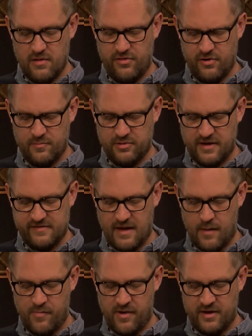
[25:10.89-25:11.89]
Third place
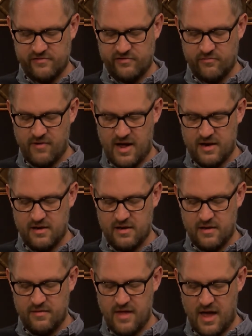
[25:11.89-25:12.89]
épée, she read.
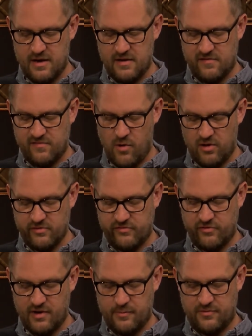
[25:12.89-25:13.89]
Then, in smaller
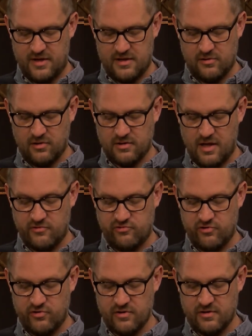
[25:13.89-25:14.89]
script, it looked like
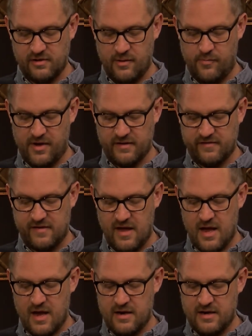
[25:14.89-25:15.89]
Junior Olympics,
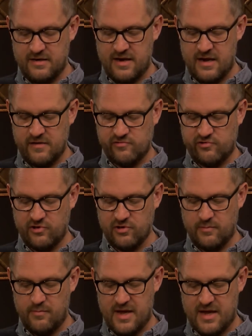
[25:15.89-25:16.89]
and a date she
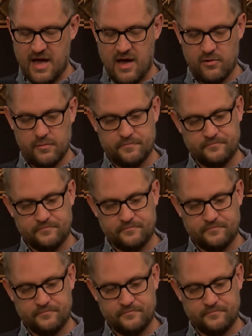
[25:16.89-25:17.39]
couldn't make out.